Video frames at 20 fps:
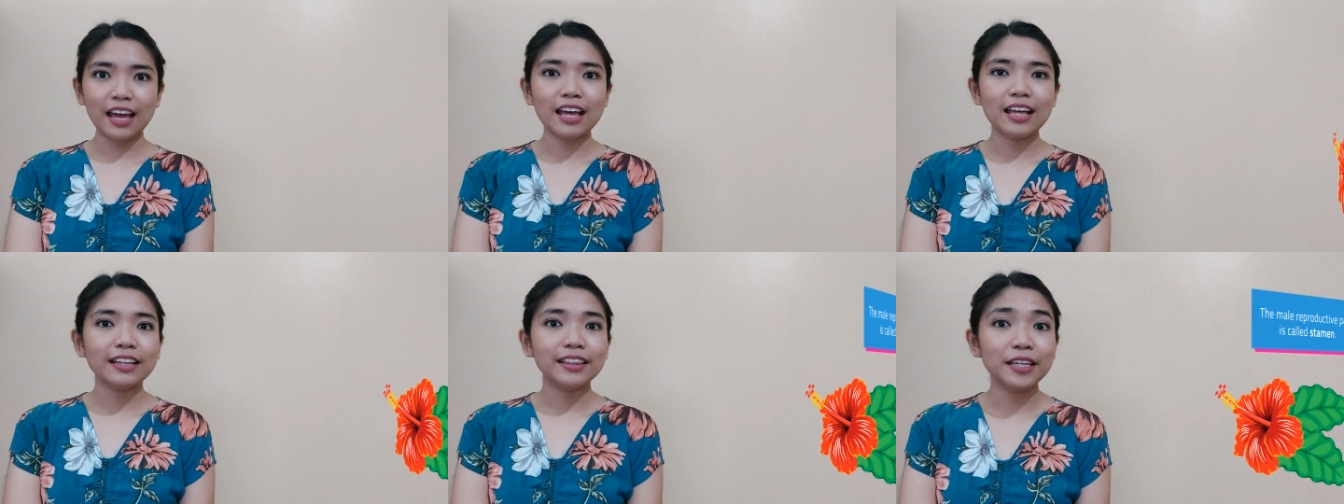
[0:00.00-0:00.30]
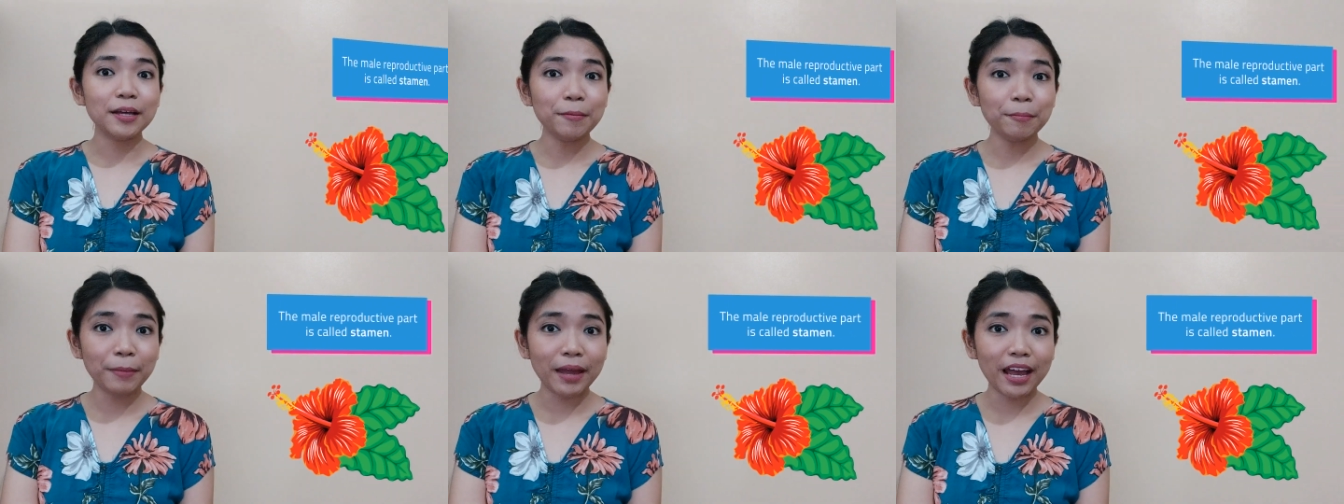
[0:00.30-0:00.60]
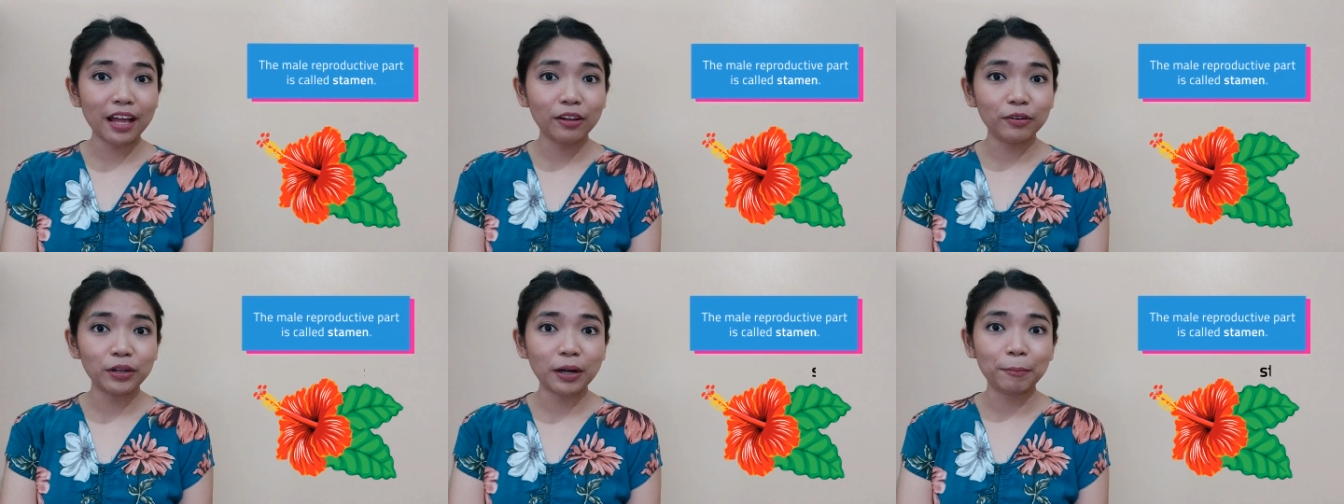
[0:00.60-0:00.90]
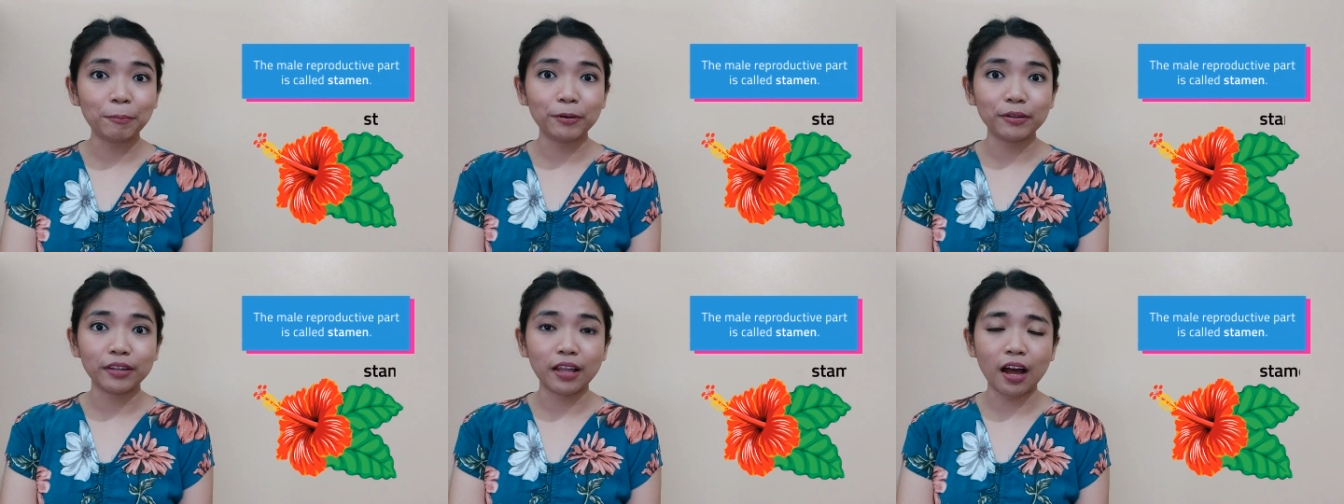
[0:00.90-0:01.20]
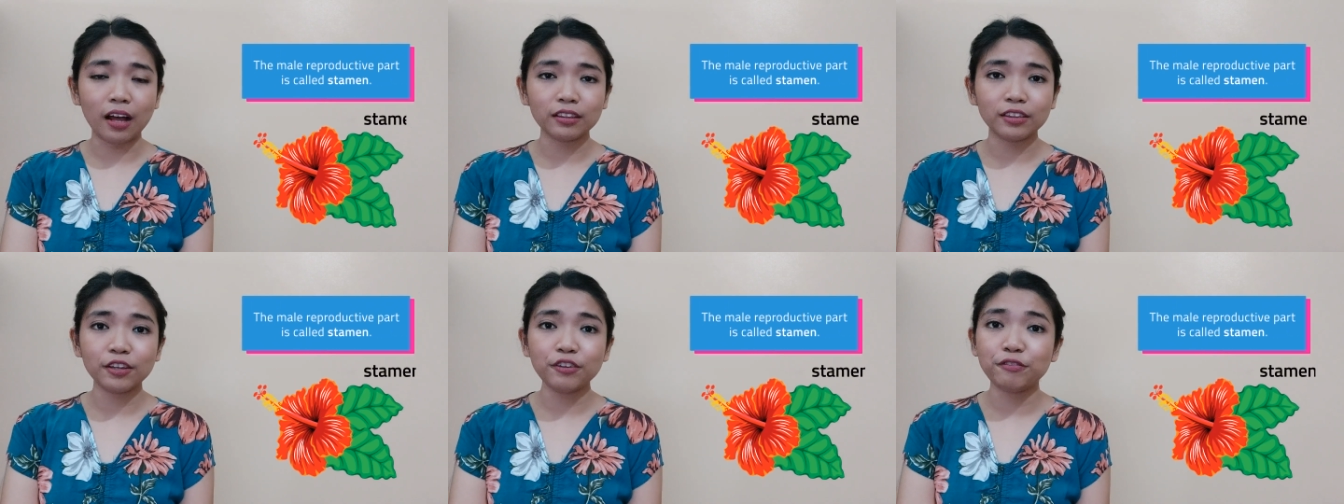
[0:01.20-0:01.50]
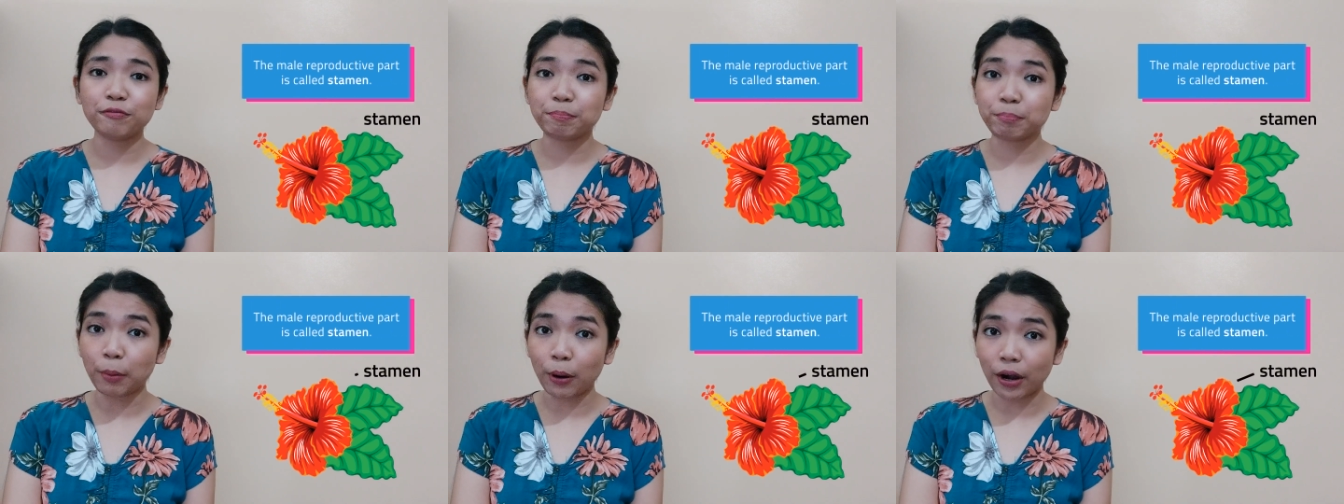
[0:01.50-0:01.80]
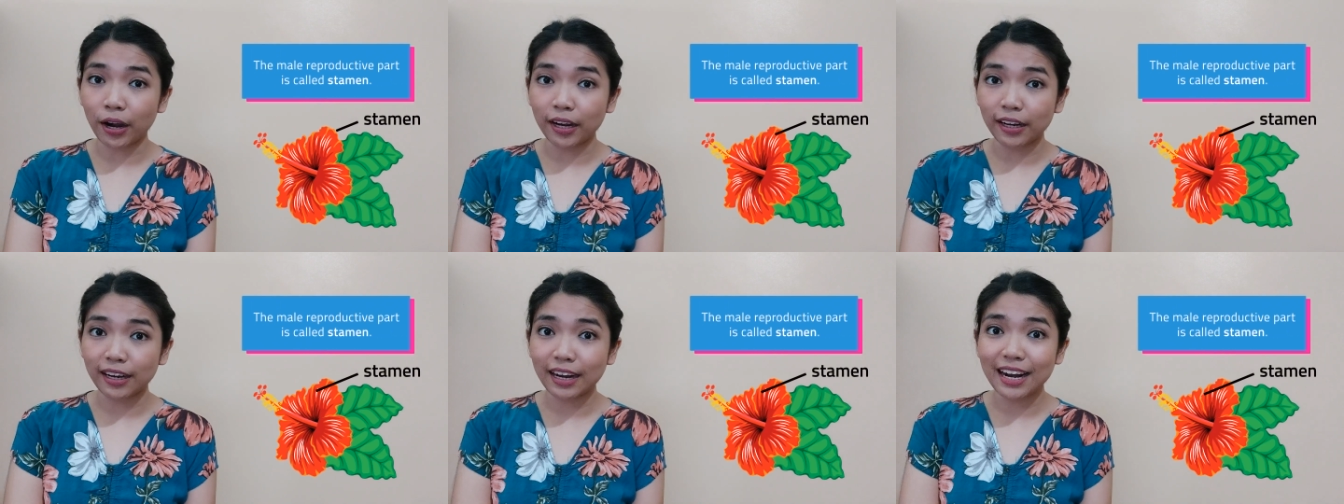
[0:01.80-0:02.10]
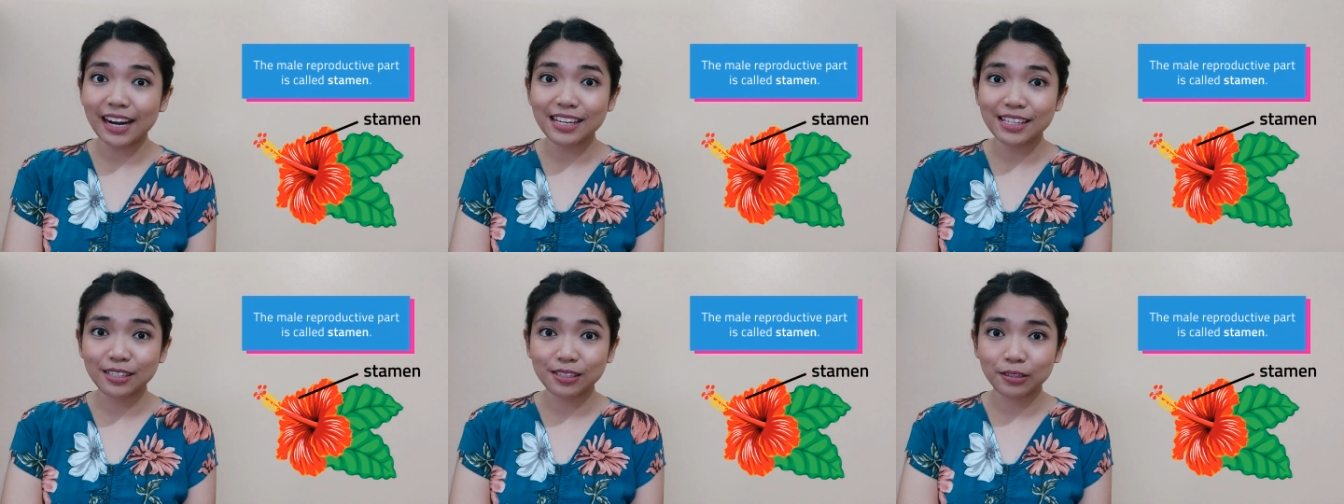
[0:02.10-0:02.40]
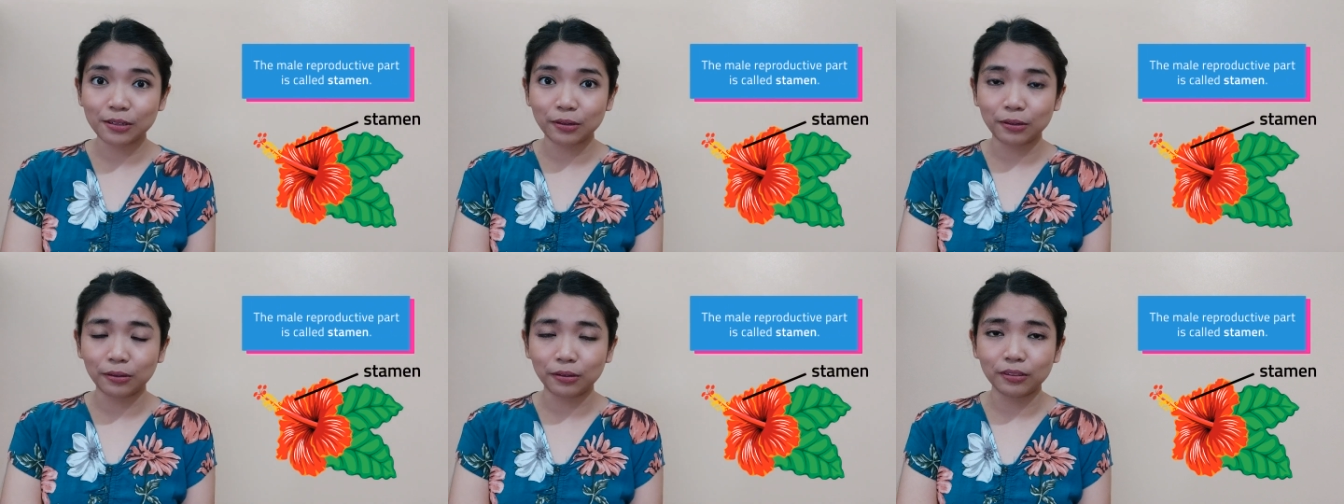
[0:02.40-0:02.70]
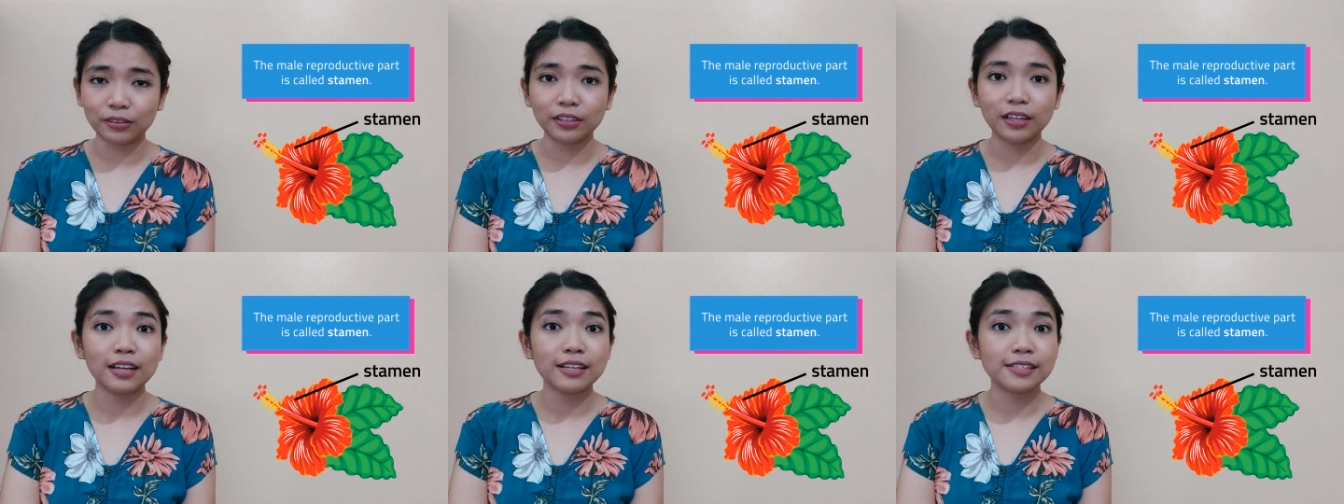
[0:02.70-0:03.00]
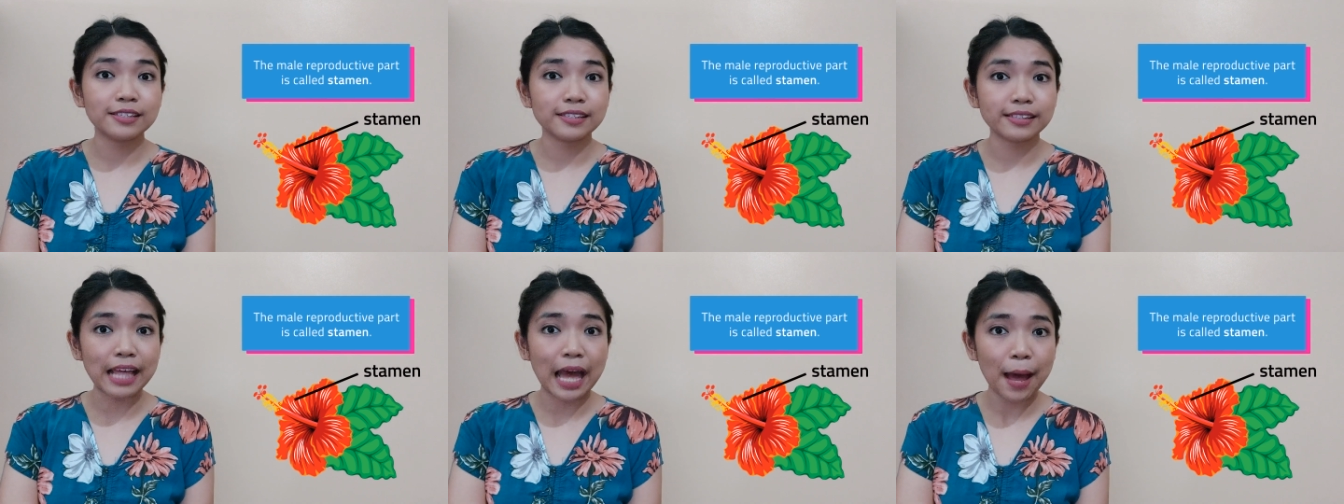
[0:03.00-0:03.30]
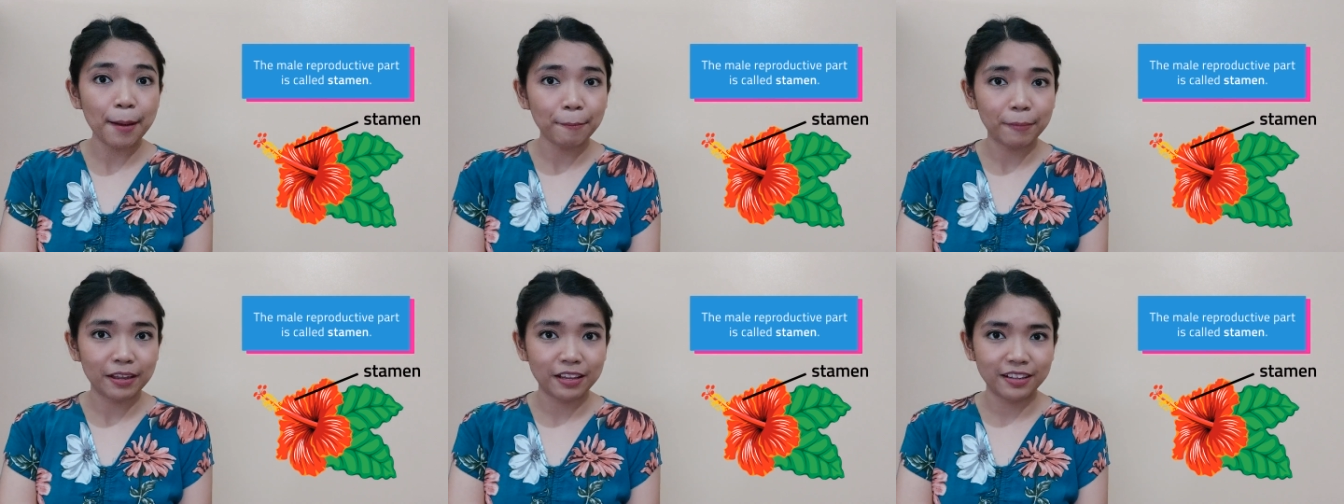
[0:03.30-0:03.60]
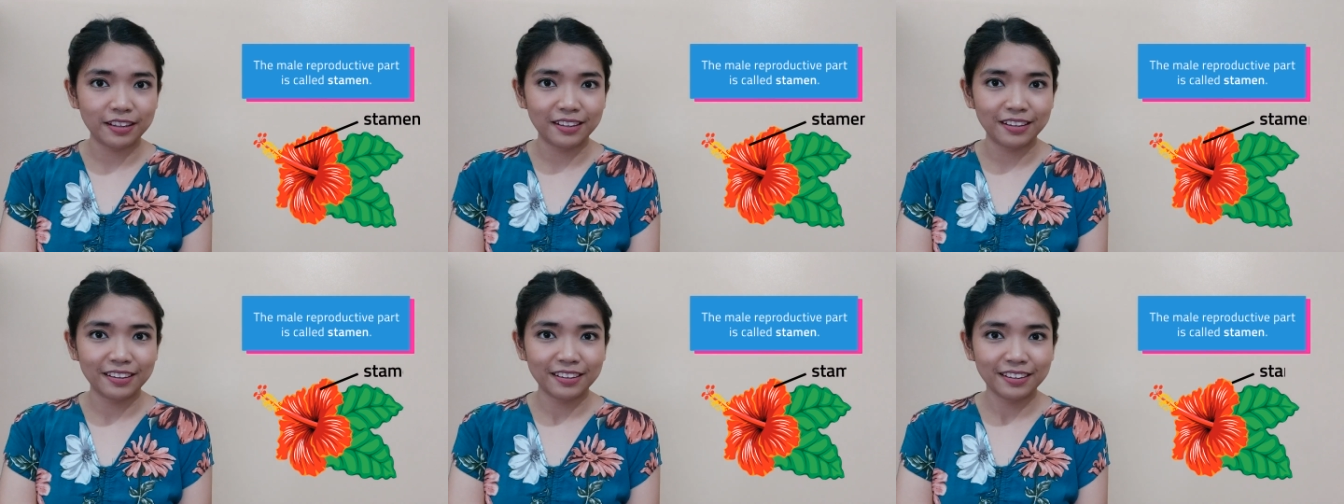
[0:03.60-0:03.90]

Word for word: The male reproductive part is called stamen.